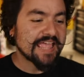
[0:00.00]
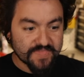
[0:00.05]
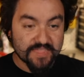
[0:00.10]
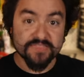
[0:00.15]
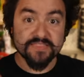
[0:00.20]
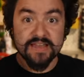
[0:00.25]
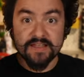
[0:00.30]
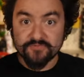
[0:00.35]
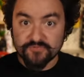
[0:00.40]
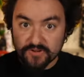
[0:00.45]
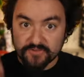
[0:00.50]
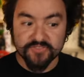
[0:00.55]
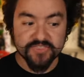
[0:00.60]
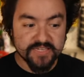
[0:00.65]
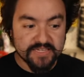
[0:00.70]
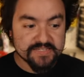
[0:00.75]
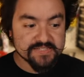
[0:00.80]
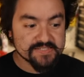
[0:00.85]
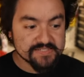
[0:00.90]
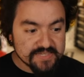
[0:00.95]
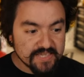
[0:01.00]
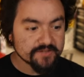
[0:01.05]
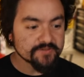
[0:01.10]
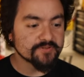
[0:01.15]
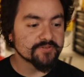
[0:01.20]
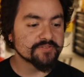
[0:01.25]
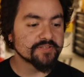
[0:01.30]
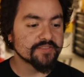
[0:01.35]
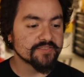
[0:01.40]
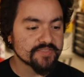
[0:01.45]
And then after everything has
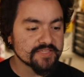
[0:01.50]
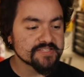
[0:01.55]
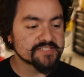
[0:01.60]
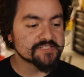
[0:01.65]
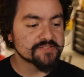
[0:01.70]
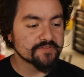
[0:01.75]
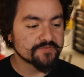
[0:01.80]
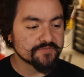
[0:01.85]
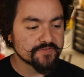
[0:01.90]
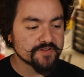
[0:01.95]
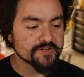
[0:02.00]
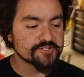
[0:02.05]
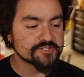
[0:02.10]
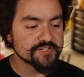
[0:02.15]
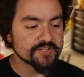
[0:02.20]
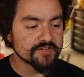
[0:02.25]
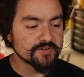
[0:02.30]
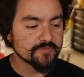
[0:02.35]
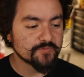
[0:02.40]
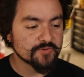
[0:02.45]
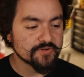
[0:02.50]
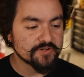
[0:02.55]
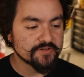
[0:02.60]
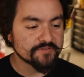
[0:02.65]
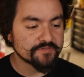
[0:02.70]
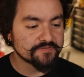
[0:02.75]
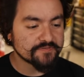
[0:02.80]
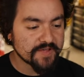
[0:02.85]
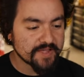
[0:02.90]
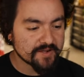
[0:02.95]
settled, this function will
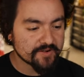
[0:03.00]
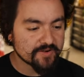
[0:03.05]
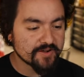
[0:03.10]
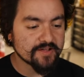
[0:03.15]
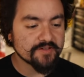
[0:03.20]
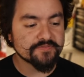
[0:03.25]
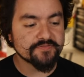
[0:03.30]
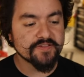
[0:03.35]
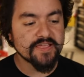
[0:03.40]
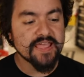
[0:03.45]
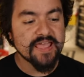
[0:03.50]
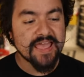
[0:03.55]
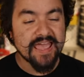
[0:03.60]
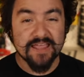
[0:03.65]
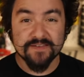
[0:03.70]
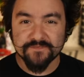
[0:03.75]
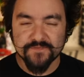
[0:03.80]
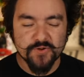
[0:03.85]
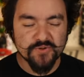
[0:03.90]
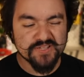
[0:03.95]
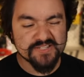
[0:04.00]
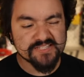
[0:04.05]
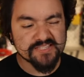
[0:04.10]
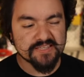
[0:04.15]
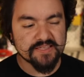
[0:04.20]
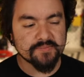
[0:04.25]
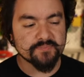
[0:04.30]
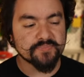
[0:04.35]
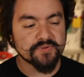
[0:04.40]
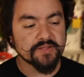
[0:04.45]
fire off and focus
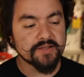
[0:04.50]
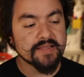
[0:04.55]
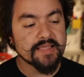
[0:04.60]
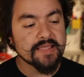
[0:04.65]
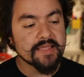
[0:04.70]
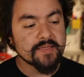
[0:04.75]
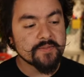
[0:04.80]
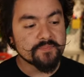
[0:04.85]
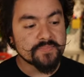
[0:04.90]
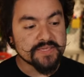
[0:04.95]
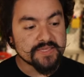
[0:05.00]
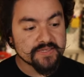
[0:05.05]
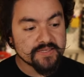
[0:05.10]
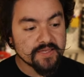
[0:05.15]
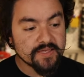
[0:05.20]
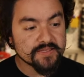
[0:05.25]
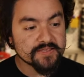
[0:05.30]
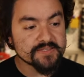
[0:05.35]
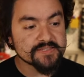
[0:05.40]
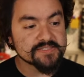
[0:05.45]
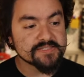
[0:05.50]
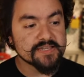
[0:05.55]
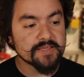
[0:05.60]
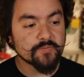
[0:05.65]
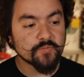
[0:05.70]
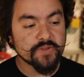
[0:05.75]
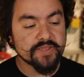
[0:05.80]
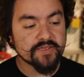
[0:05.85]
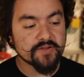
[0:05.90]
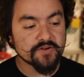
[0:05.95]
the input because we